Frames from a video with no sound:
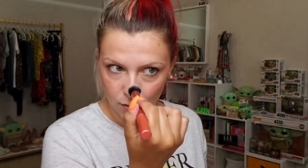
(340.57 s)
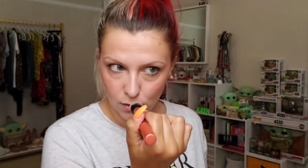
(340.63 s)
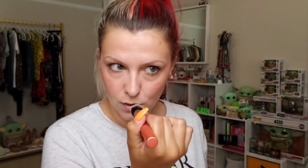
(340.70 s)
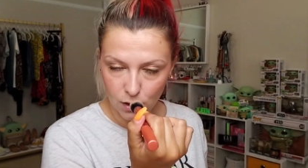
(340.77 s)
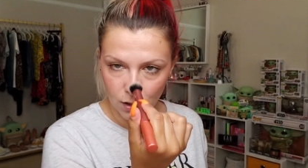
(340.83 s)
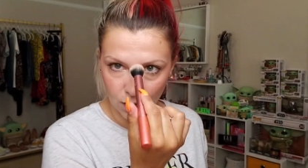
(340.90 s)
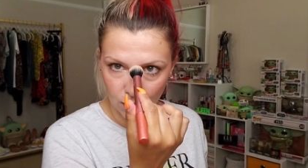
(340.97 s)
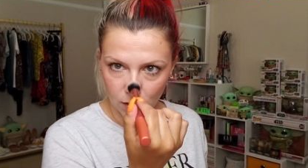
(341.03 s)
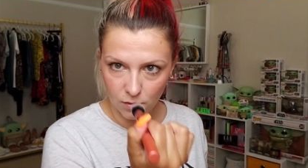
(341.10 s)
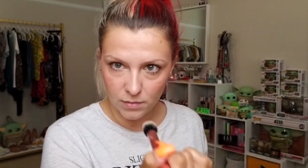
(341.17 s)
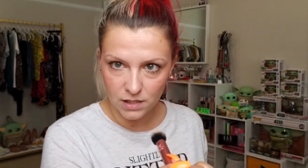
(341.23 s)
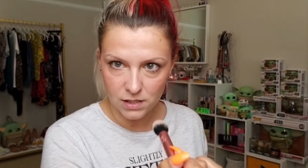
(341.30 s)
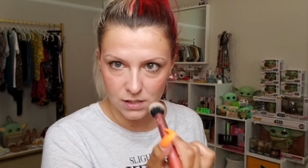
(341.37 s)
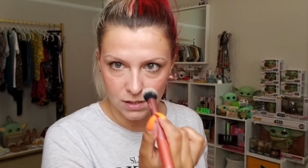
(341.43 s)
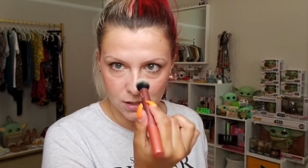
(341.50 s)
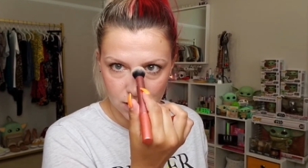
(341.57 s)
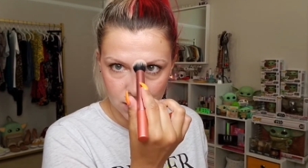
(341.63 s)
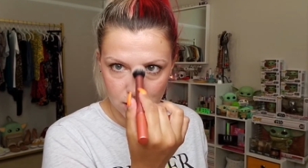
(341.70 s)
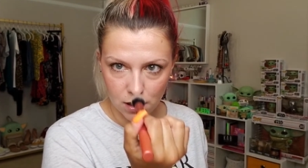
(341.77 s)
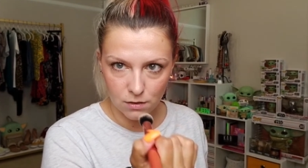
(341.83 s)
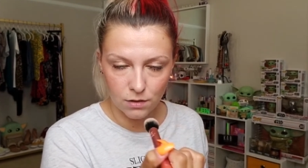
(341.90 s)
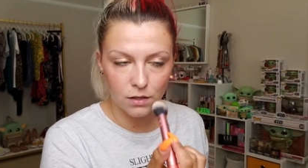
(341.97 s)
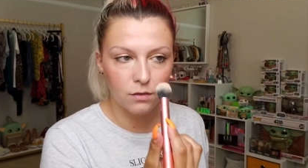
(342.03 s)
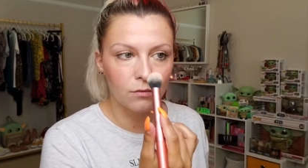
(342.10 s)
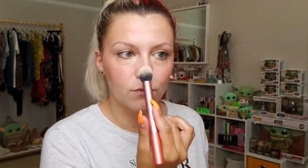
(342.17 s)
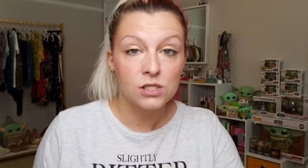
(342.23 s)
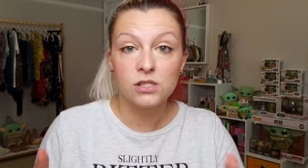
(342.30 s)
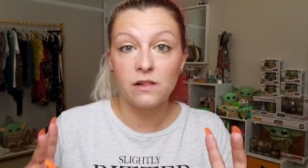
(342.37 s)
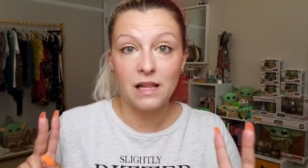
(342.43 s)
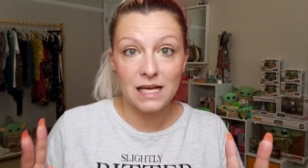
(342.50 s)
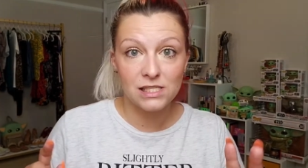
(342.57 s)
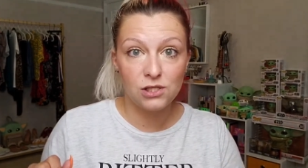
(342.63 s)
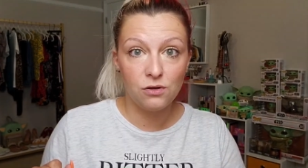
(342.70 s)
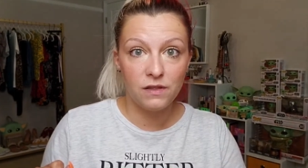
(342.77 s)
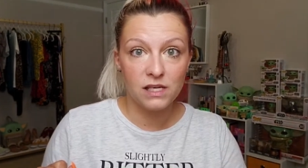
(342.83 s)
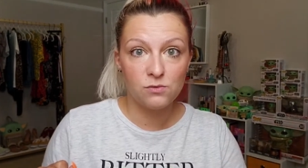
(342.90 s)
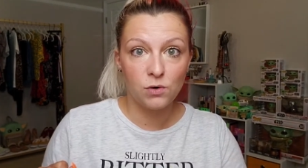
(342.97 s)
and a little bit down it. So the last two things we're